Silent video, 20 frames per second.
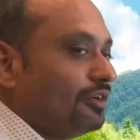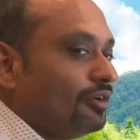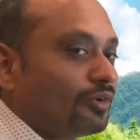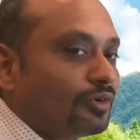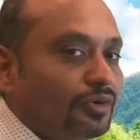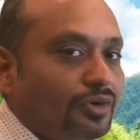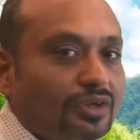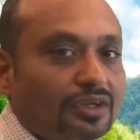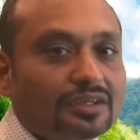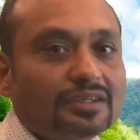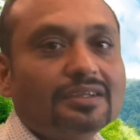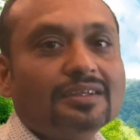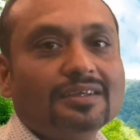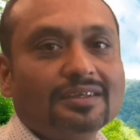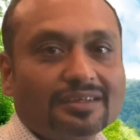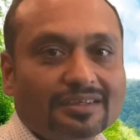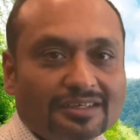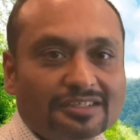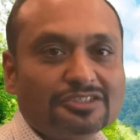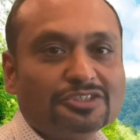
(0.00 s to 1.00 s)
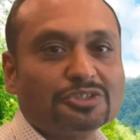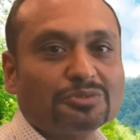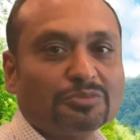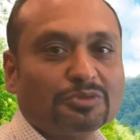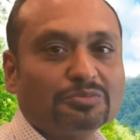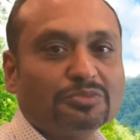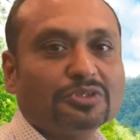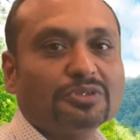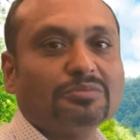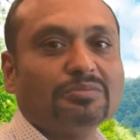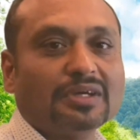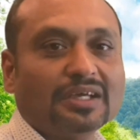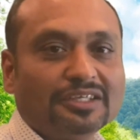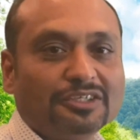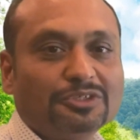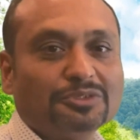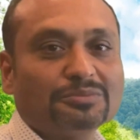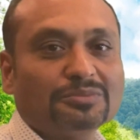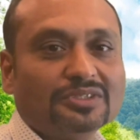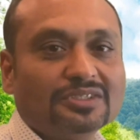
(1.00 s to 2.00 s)
are all consumable by
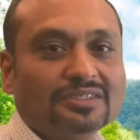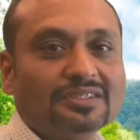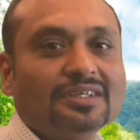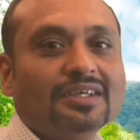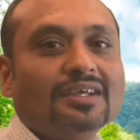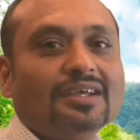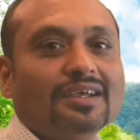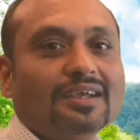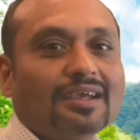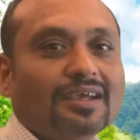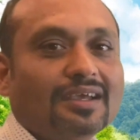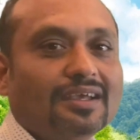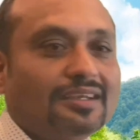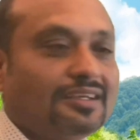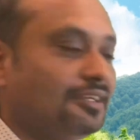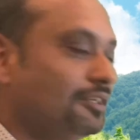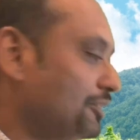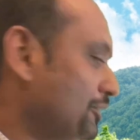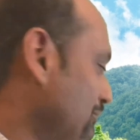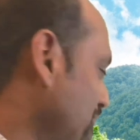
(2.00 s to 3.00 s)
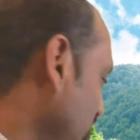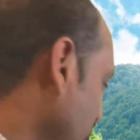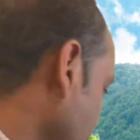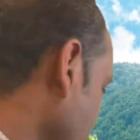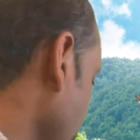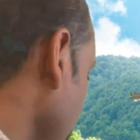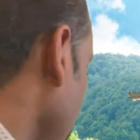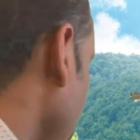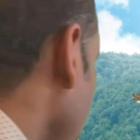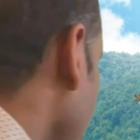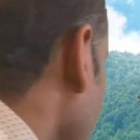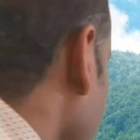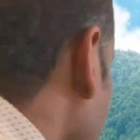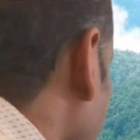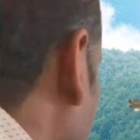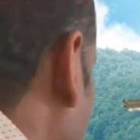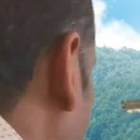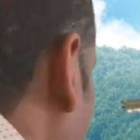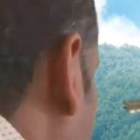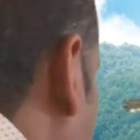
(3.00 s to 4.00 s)
human. And
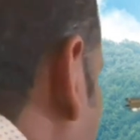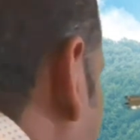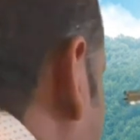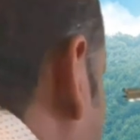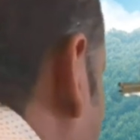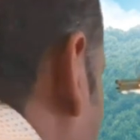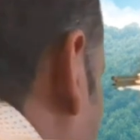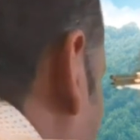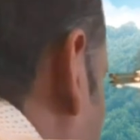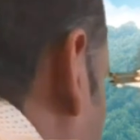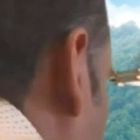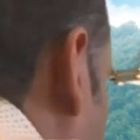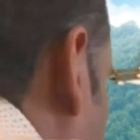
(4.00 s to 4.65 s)
let me show you.